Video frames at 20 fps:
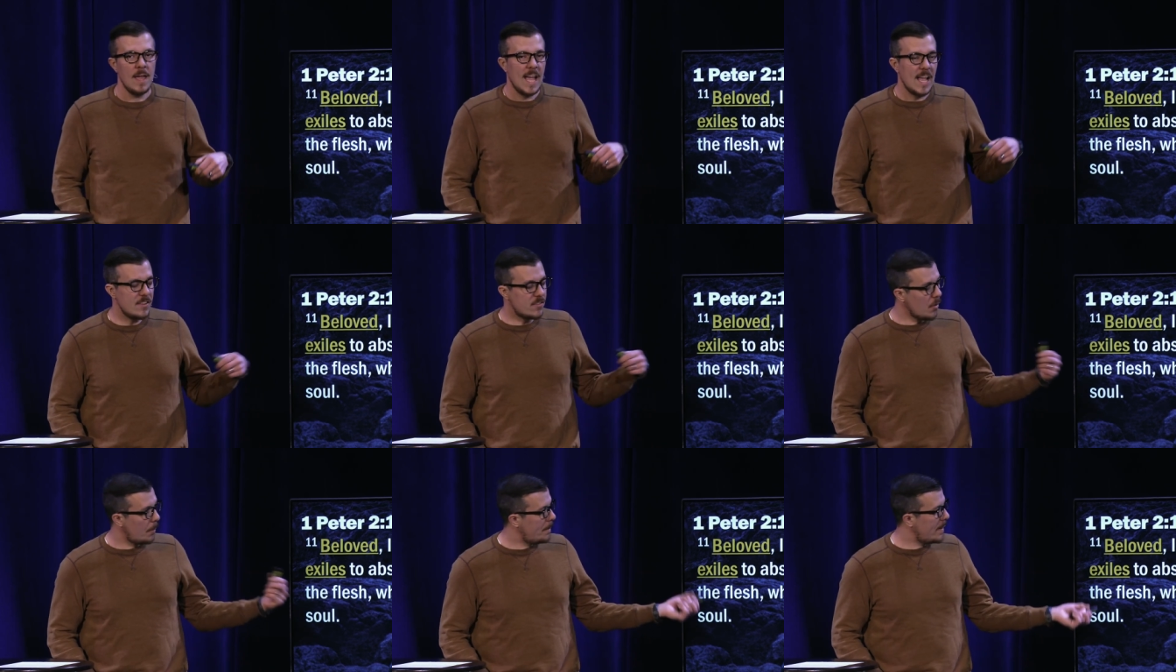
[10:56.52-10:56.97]

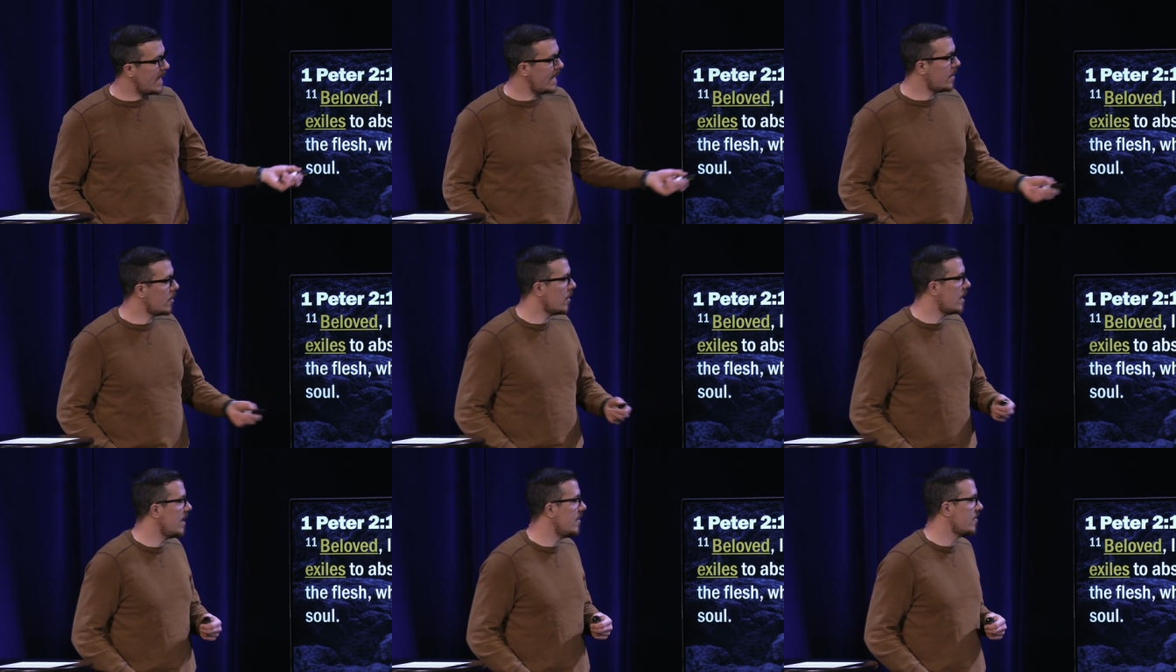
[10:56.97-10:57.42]
And so,
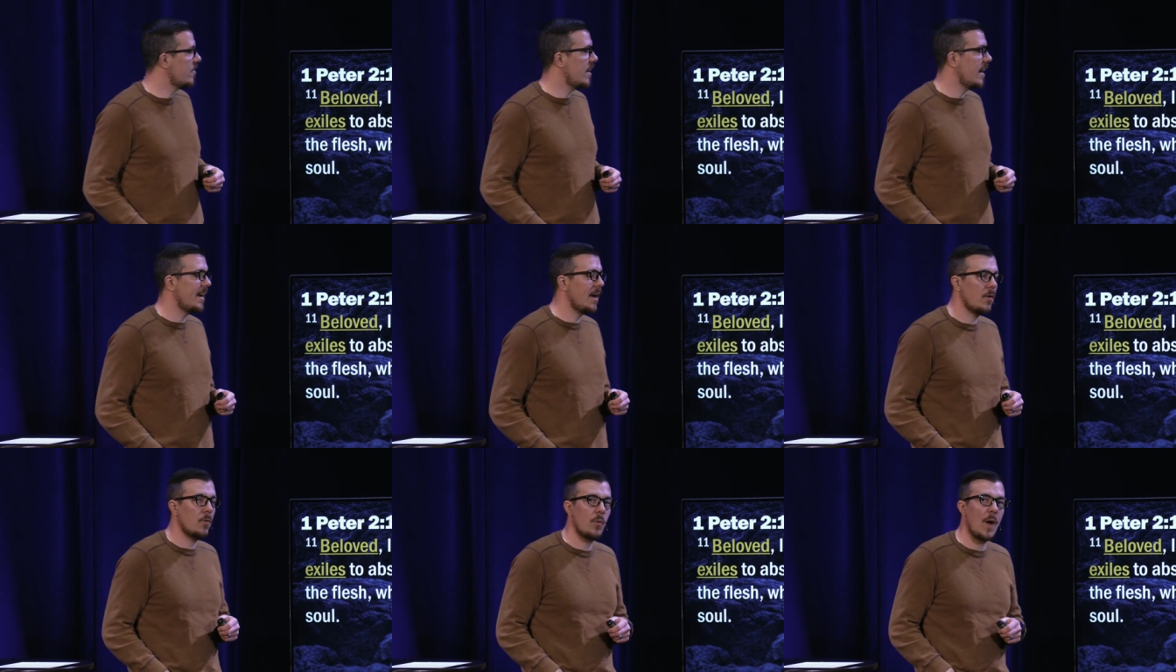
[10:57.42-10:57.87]
Peter, he's
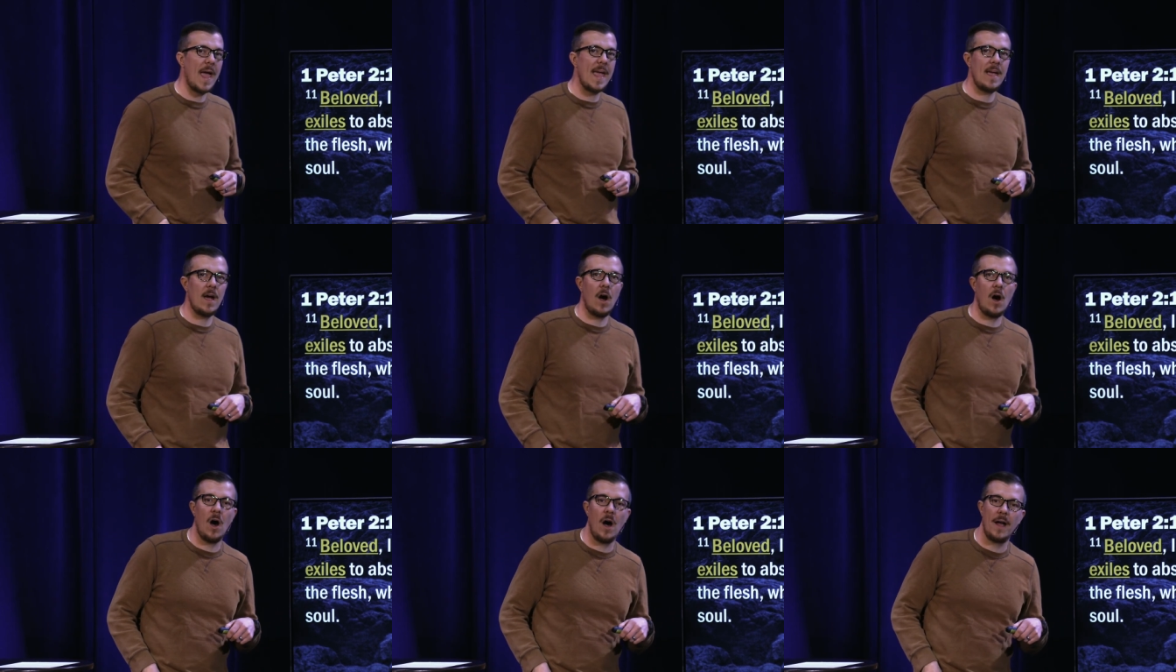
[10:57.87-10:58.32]
going to
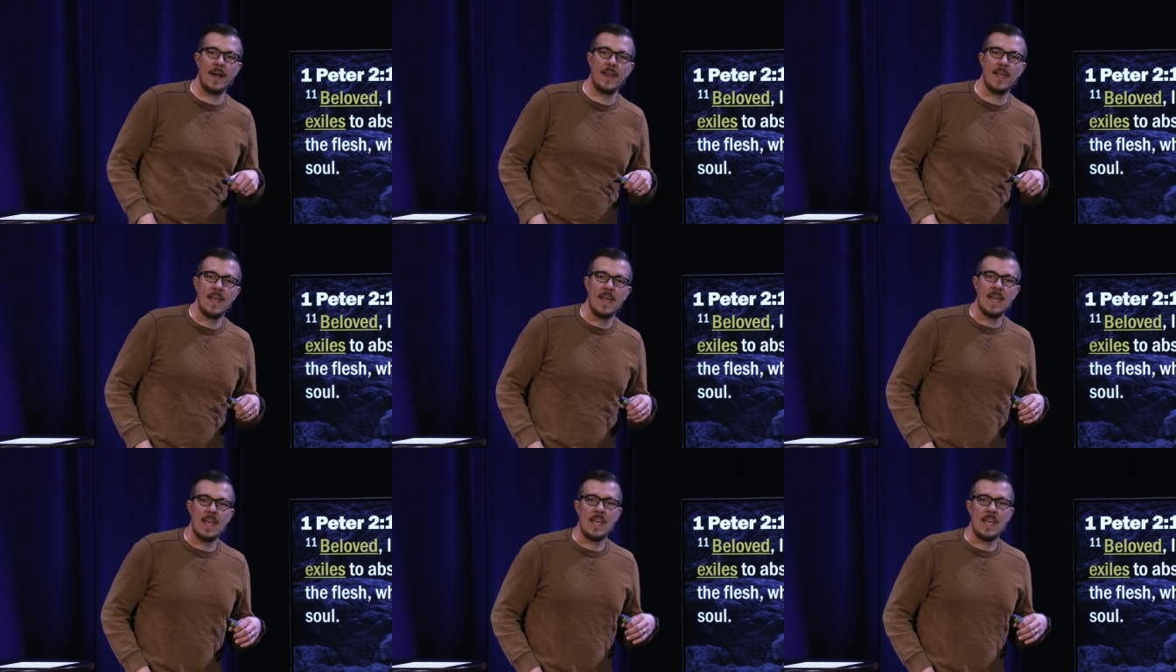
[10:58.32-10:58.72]
write on,